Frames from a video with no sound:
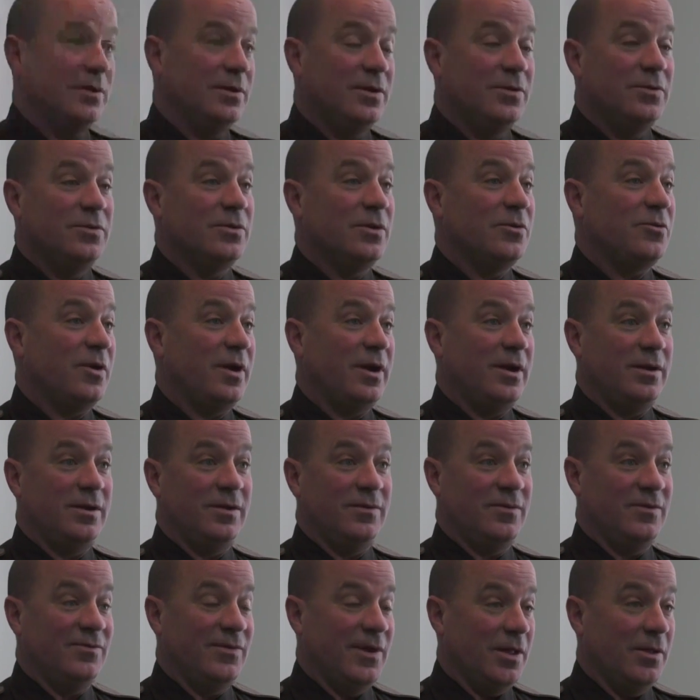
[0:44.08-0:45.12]
continuing to try
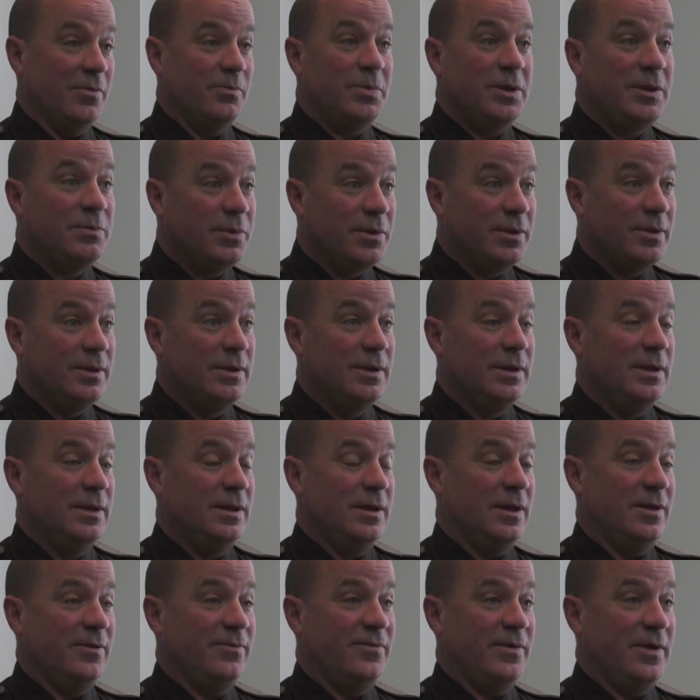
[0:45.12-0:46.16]
to develop people.
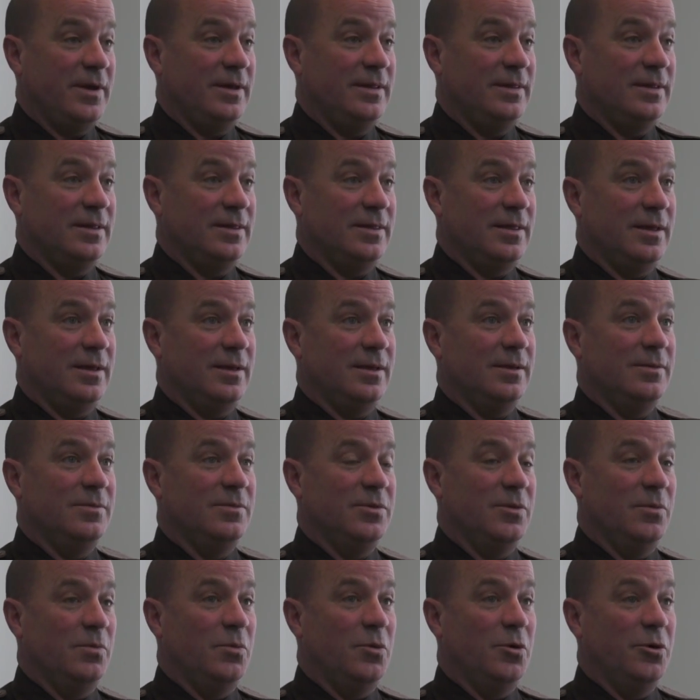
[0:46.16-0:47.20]
I find that the,
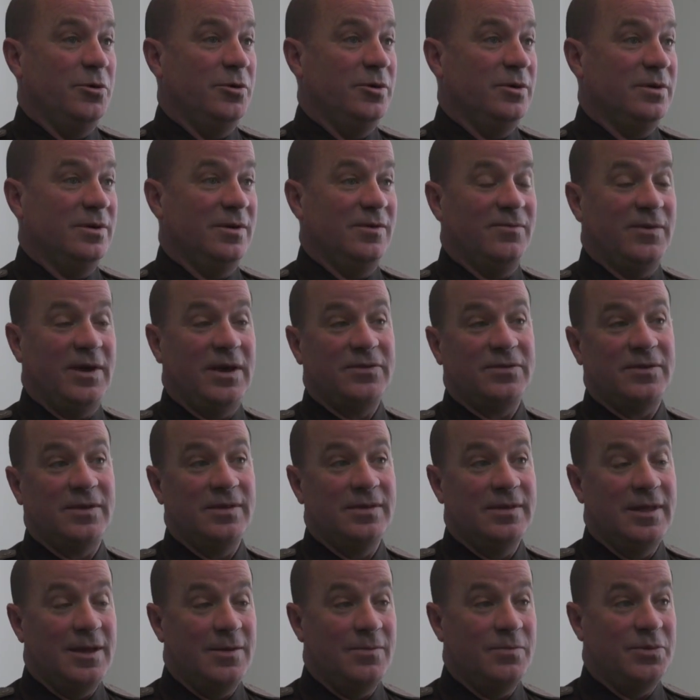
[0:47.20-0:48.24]
the more you can invest
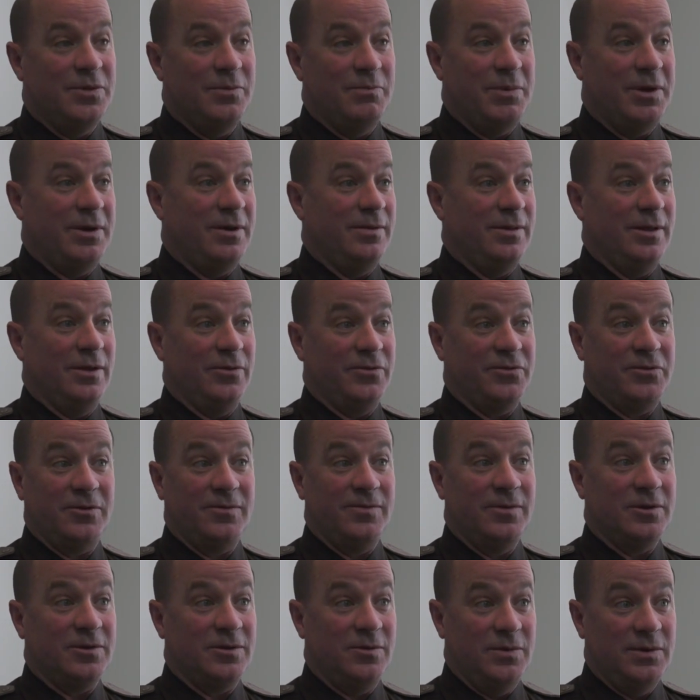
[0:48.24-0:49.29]
in them, the better they'll
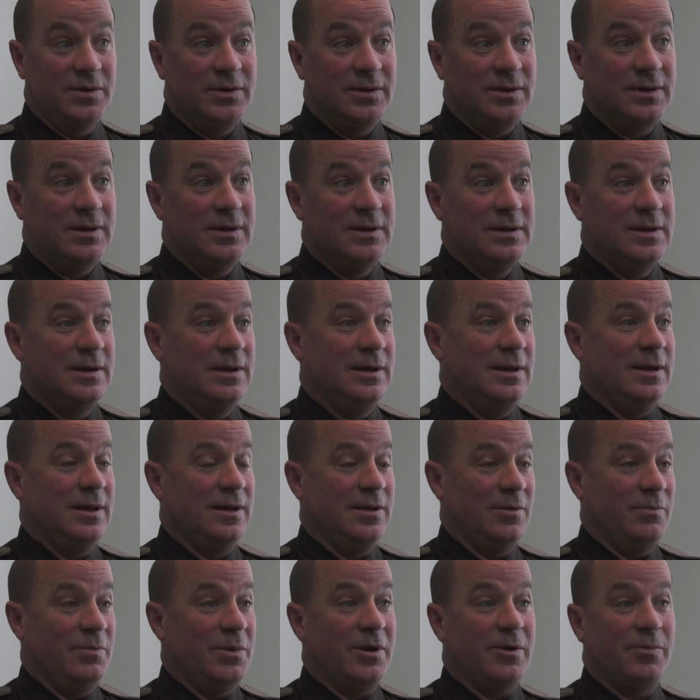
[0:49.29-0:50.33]
serve the community
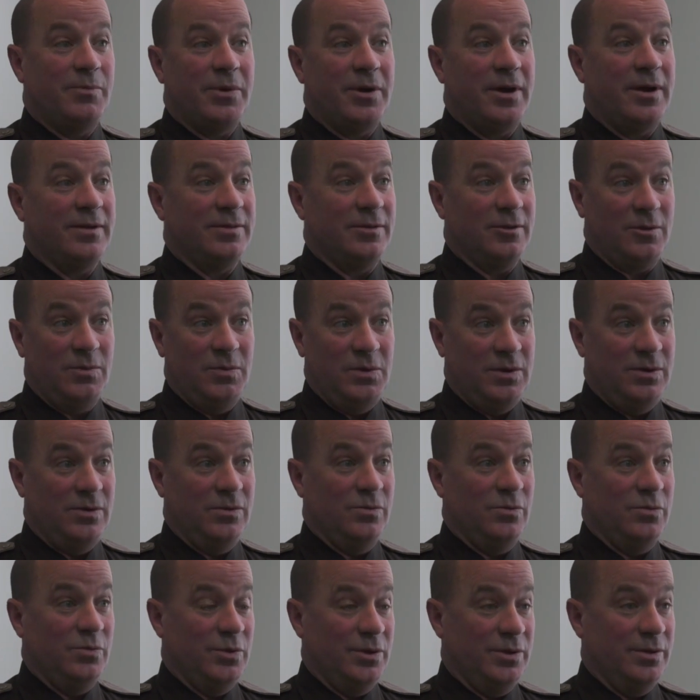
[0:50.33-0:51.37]
and a better product the community
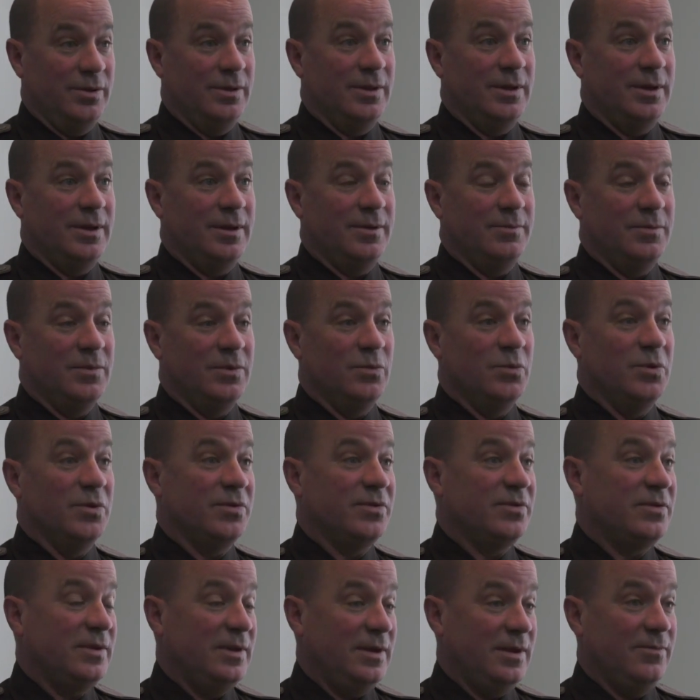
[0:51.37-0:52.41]
will, um, will
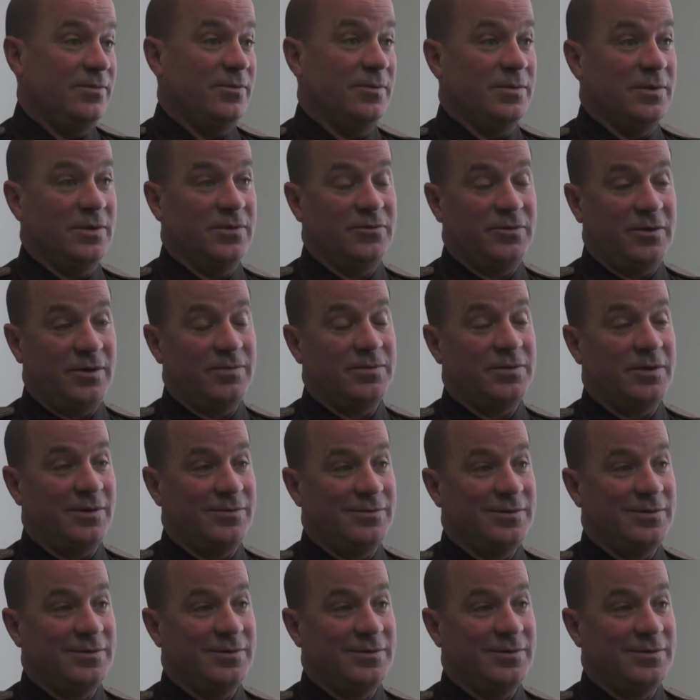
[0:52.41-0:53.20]
see from the sheriff's